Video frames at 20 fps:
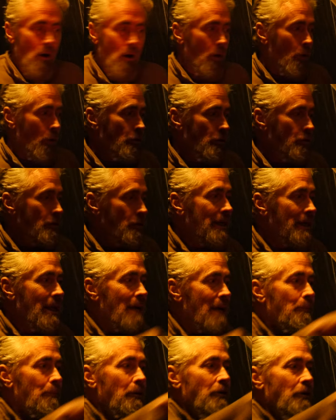Or you
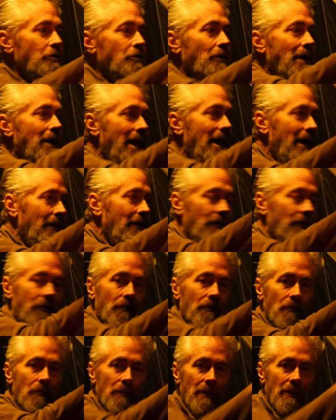cannot put your hand
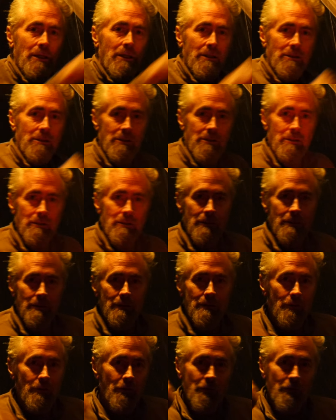through this
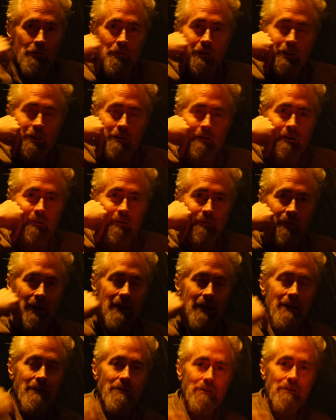or through your own
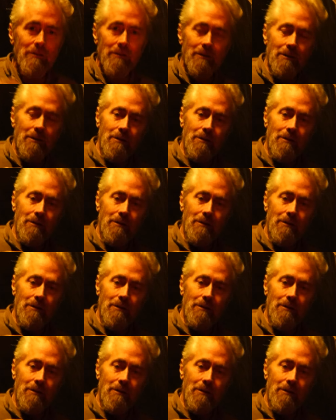face.